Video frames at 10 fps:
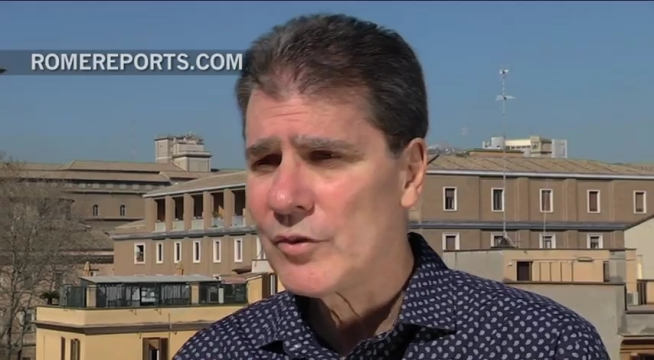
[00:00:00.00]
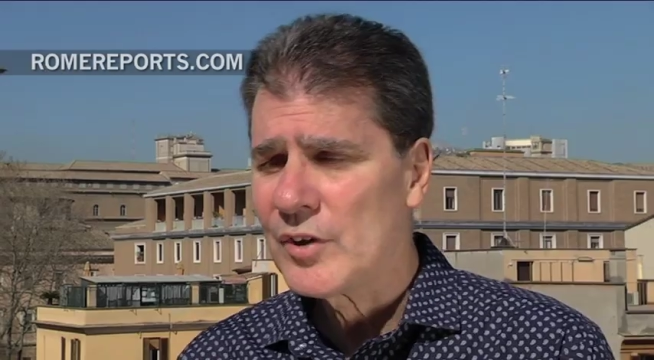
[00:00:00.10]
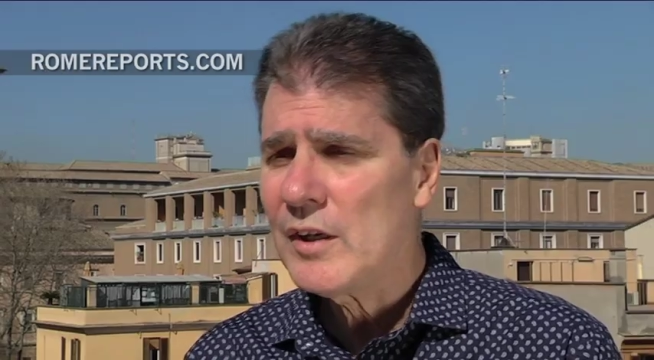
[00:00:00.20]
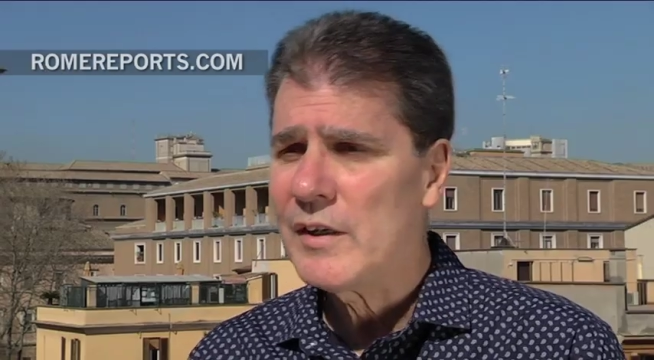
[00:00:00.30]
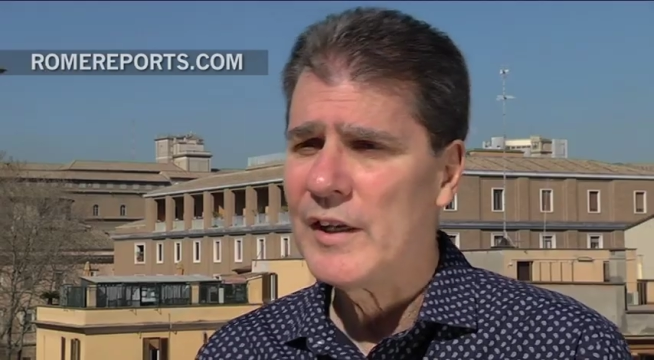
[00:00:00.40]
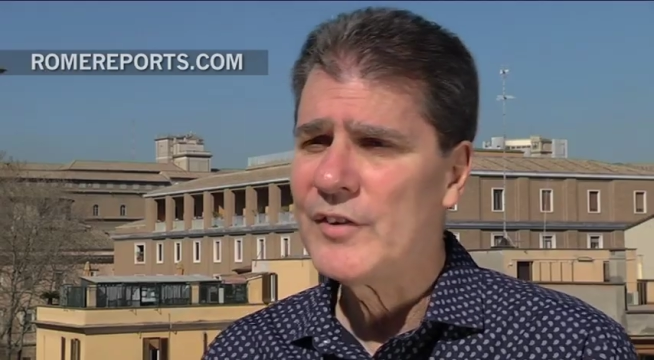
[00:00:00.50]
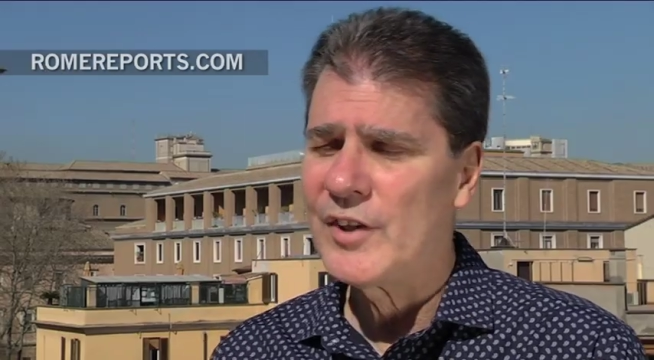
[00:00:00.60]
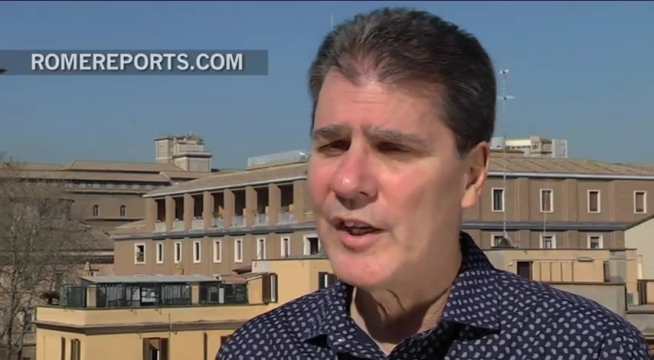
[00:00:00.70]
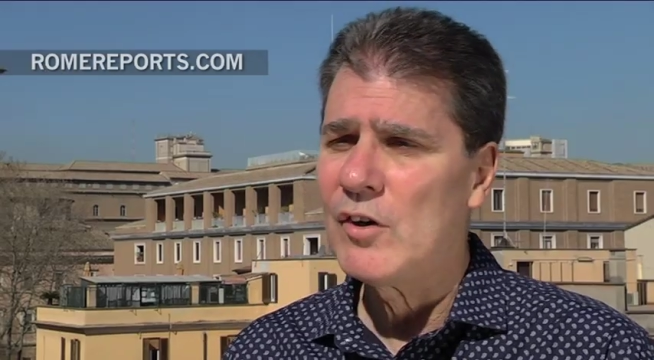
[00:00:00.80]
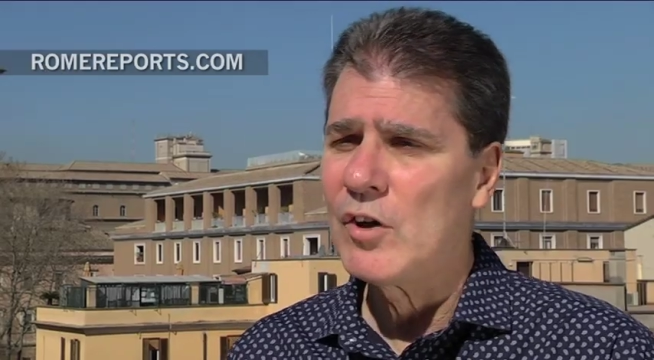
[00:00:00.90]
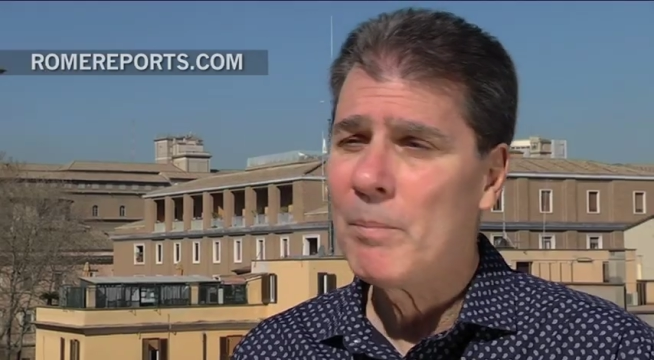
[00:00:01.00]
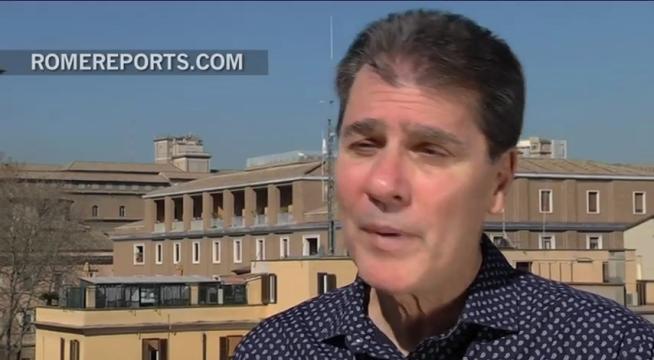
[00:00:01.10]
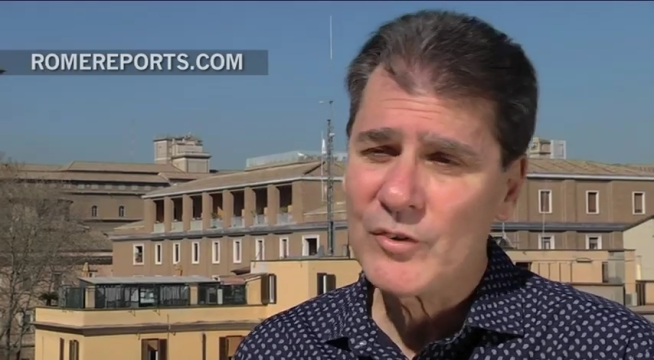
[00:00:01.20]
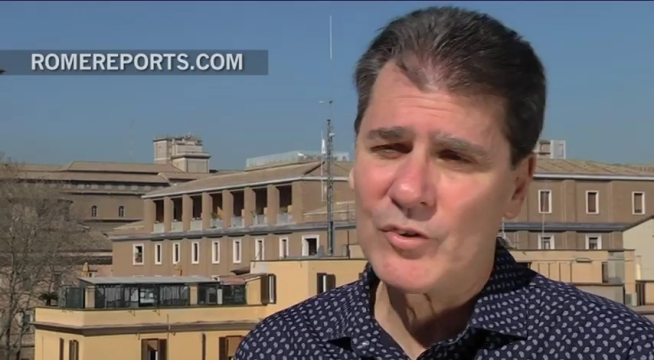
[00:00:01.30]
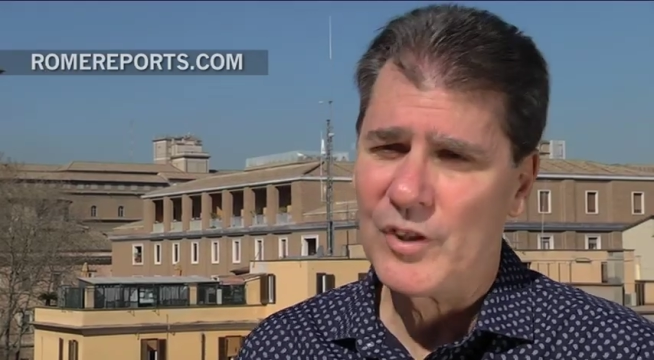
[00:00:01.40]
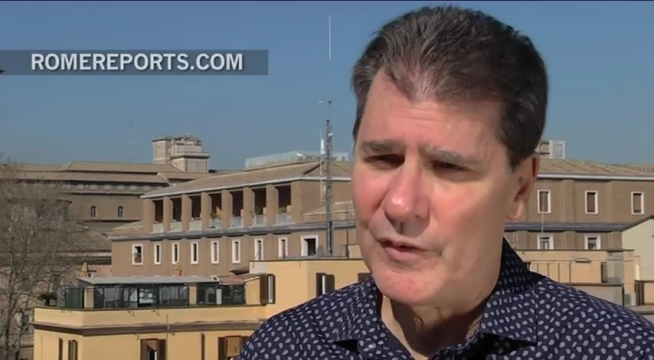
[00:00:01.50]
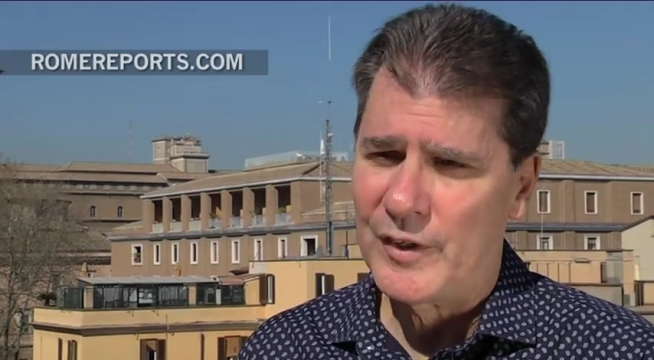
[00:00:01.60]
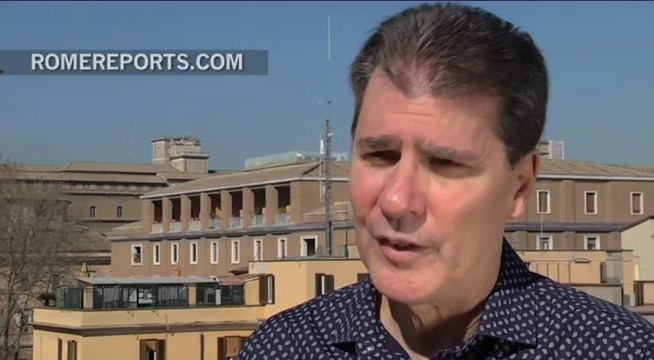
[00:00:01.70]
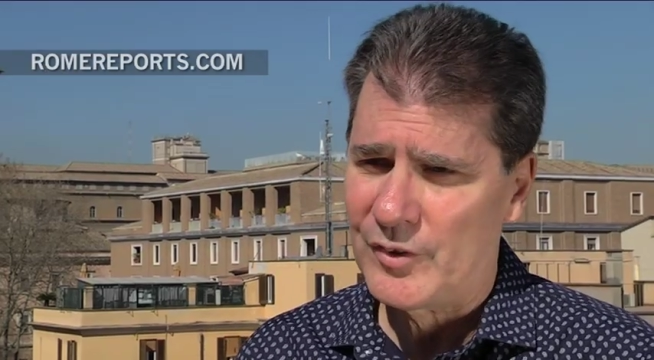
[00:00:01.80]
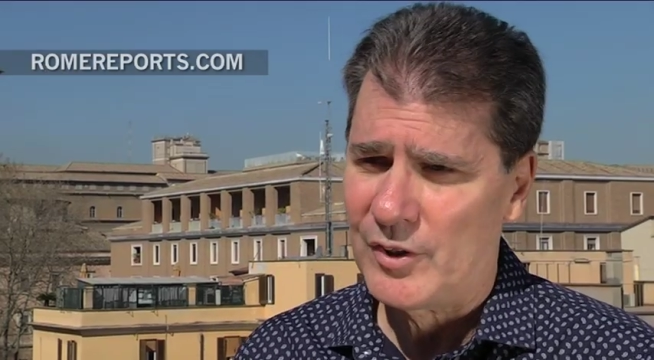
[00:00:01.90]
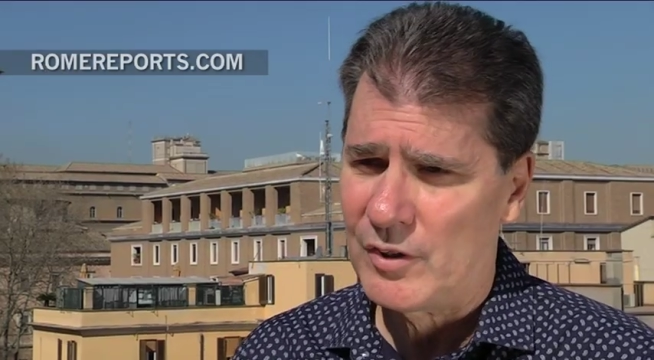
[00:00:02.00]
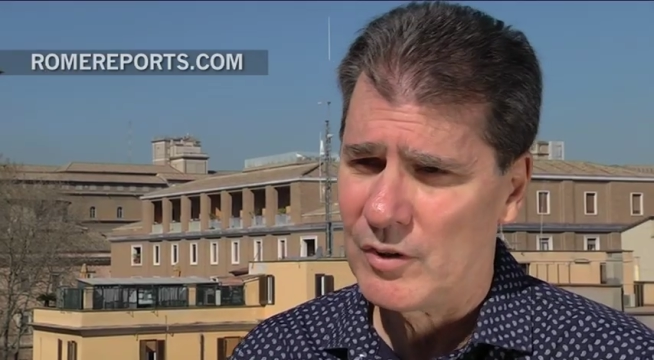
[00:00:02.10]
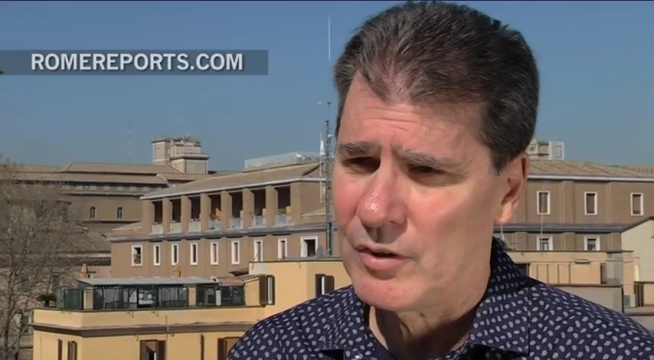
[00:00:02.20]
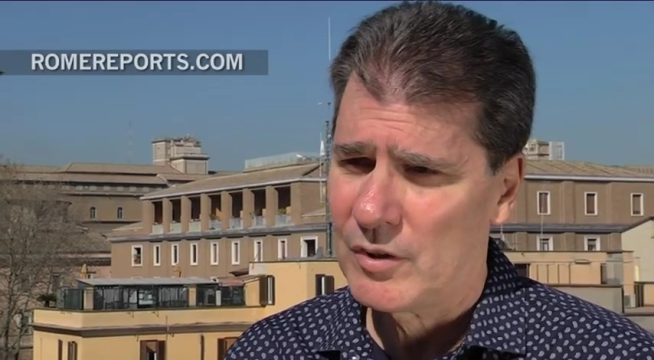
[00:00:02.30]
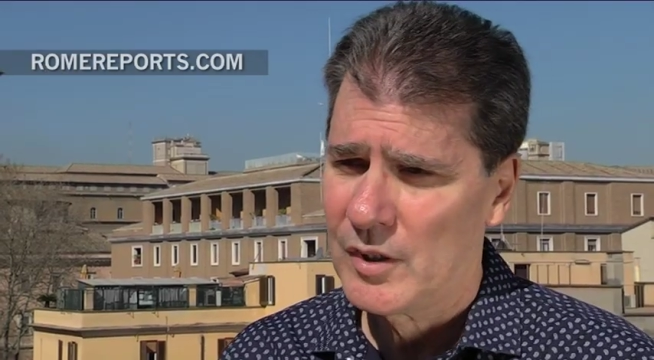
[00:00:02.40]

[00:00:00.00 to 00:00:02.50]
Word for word: Even if there is this kind of unique content,